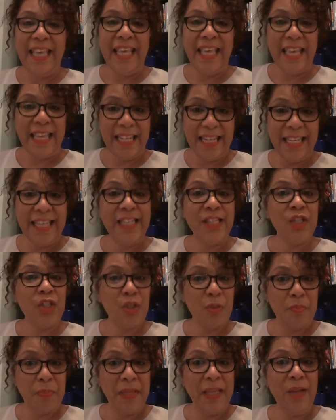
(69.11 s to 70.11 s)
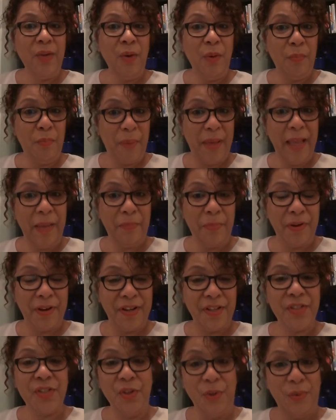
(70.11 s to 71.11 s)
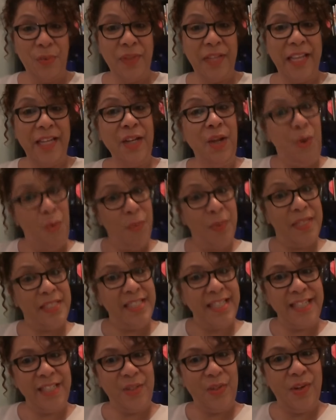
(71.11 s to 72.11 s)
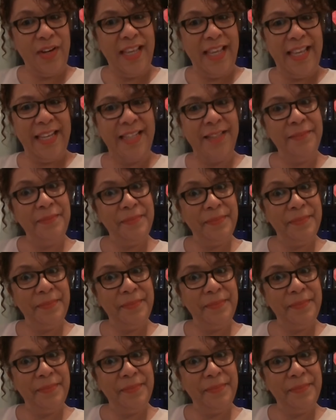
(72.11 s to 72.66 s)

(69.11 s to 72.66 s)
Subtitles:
It needs to be on paper so they know it's in your head.